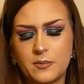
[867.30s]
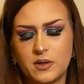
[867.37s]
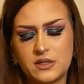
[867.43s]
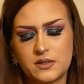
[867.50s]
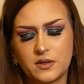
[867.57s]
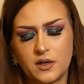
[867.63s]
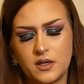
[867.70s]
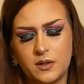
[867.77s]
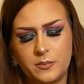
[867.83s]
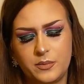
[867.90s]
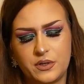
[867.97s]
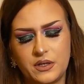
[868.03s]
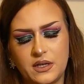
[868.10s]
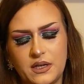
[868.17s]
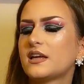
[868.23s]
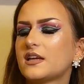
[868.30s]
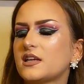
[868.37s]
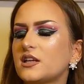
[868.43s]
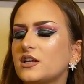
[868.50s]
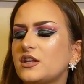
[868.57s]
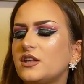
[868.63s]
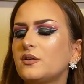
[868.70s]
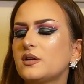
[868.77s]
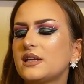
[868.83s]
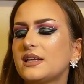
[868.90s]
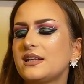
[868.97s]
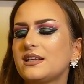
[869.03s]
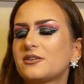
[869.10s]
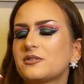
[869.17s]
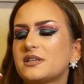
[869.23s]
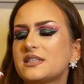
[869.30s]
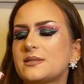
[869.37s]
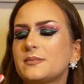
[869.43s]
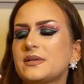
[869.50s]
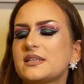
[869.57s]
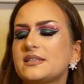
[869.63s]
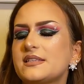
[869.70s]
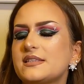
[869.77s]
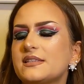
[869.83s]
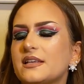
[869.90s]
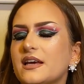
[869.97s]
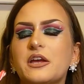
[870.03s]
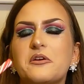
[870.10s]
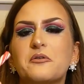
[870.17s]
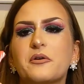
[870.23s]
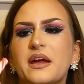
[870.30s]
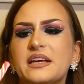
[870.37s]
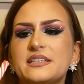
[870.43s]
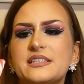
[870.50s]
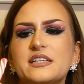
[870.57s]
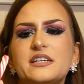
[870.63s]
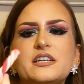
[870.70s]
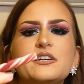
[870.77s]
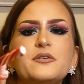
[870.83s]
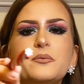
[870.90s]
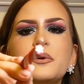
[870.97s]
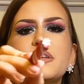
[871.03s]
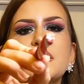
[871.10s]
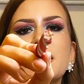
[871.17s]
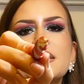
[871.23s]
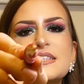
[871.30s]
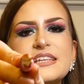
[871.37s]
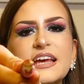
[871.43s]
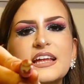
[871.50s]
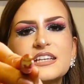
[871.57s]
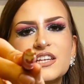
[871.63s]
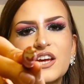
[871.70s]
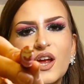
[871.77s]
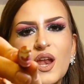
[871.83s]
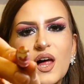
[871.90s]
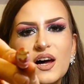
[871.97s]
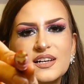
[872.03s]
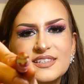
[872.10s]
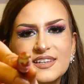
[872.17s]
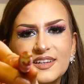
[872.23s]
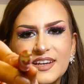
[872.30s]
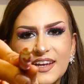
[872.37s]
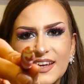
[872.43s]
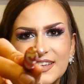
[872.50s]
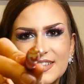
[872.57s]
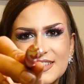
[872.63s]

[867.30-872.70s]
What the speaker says: I'm also gonna put a cute little Christmas eraser with Santa Claus on it.